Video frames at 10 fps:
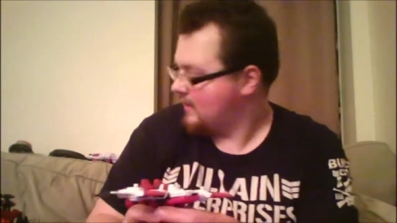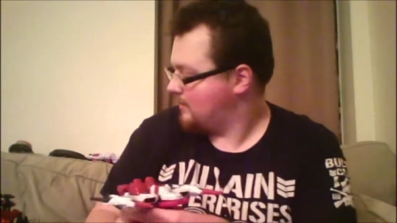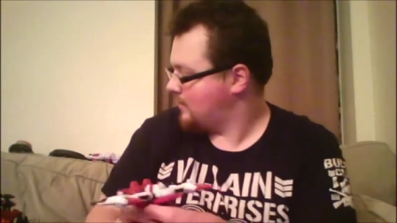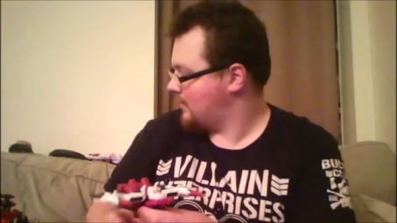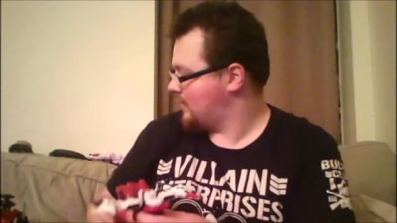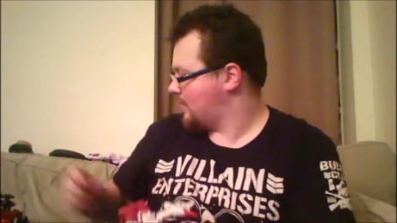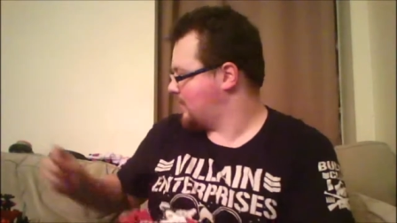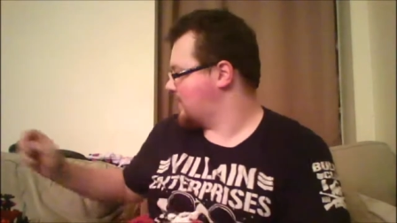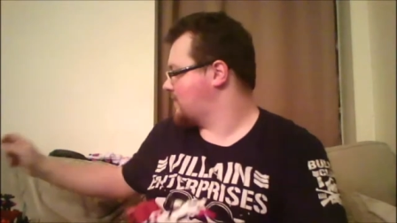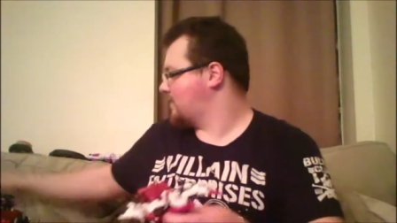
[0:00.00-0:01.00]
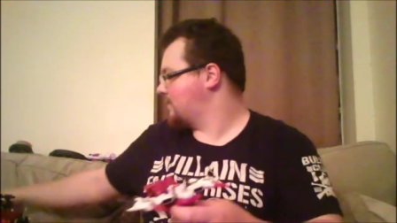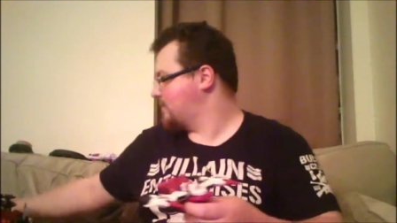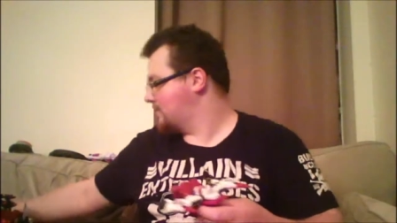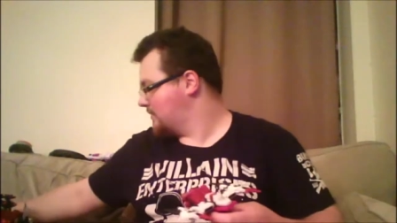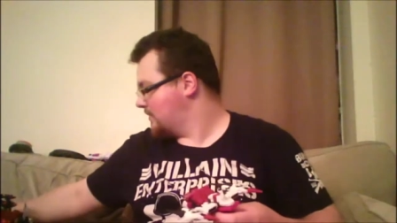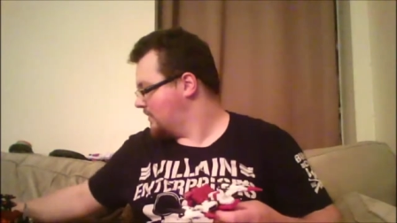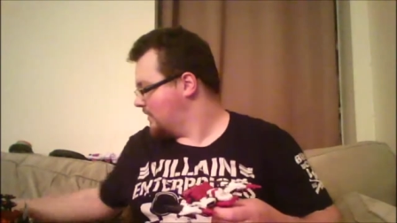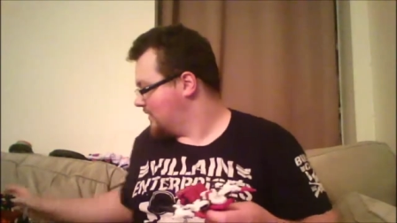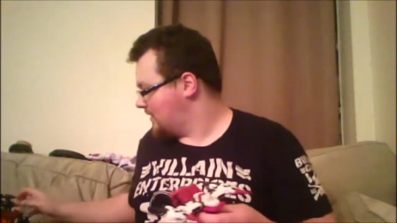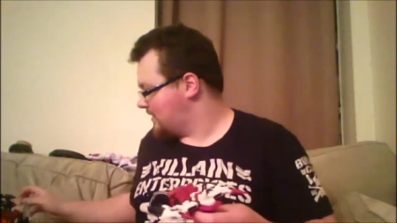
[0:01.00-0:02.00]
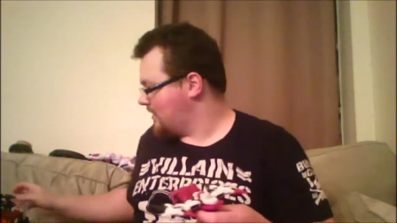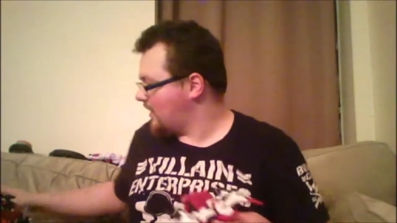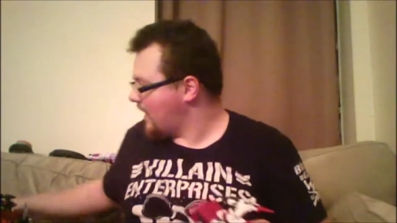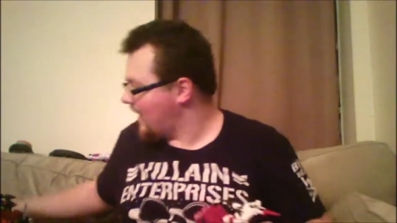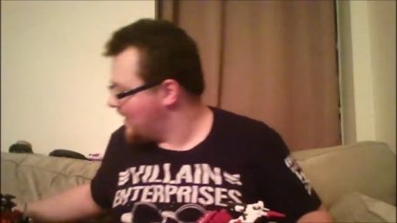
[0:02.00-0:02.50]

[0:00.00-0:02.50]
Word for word: But let's, it's not,